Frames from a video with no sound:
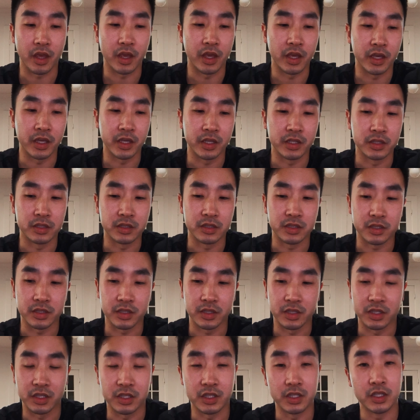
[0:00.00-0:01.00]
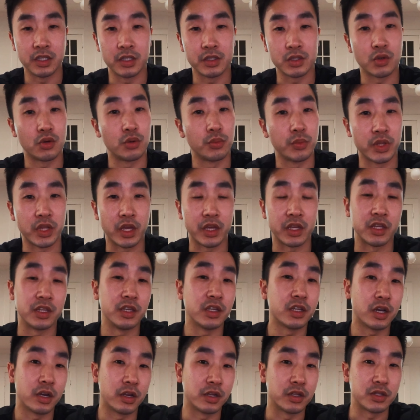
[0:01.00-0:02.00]
and he told me that
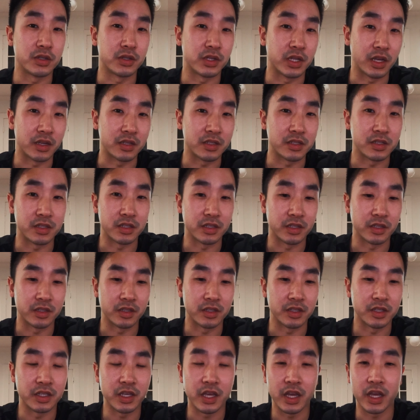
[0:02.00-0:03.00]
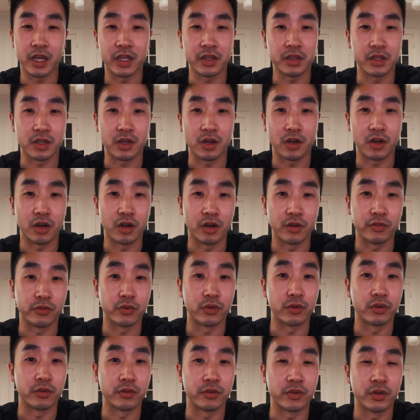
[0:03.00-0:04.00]
he got into an accident. He had the car
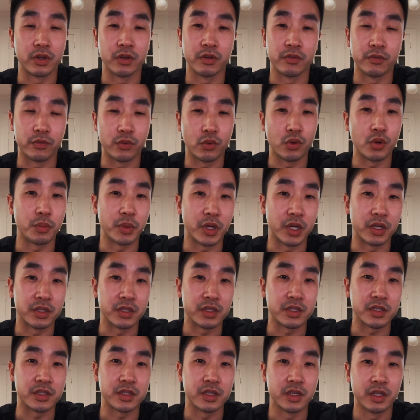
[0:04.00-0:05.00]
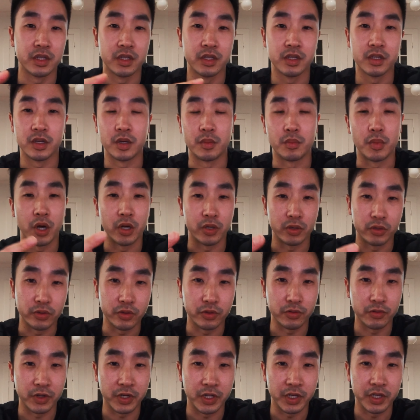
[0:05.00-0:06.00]
for four months, a Model
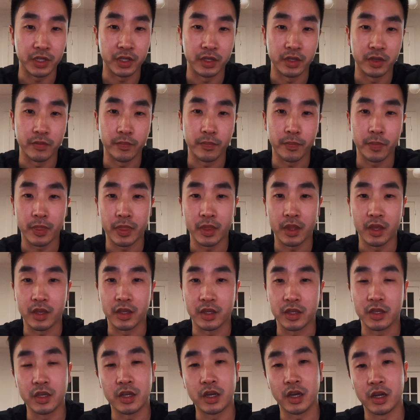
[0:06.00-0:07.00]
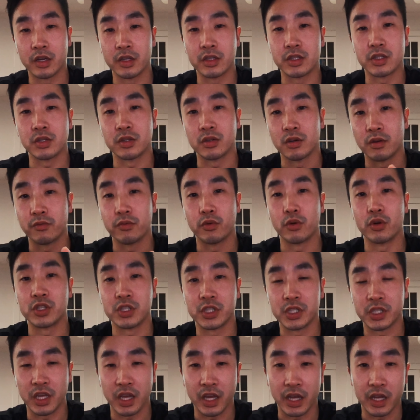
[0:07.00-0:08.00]
three. He got into an
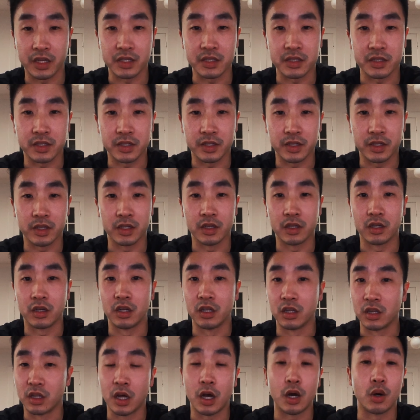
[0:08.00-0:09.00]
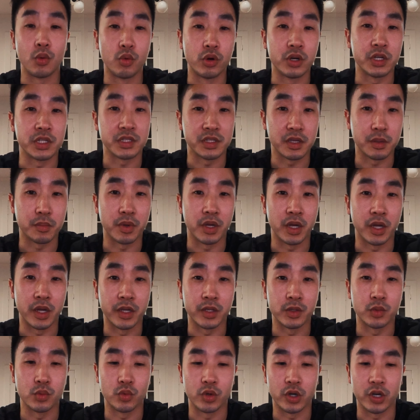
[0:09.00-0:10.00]
unfortunate accident, a lot worse than
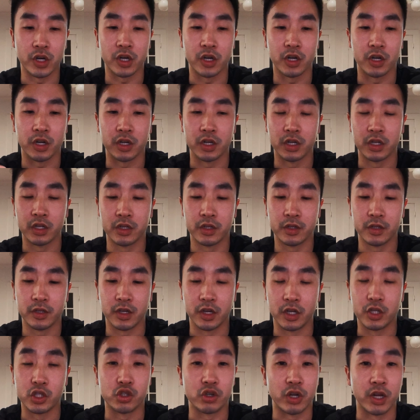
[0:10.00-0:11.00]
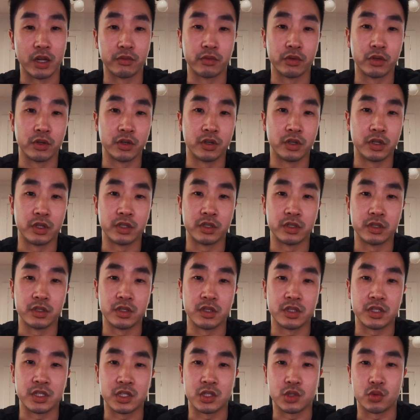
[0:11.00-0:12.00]
mine, where a driver
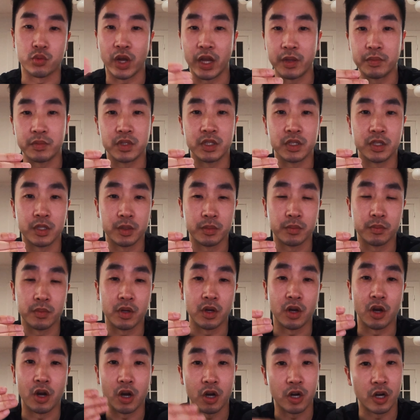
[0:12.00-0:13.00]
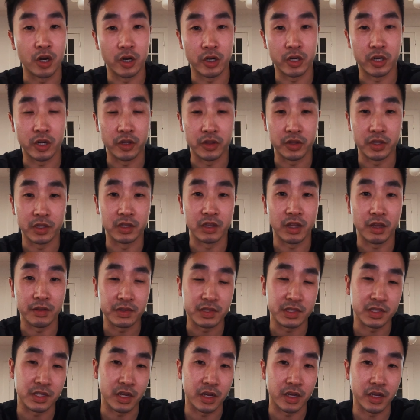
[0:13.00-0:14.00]
swiped him hard on the
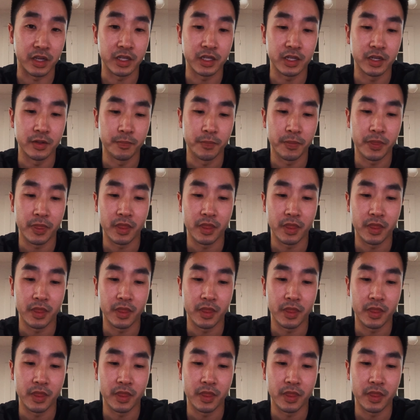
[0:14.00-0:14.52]
left side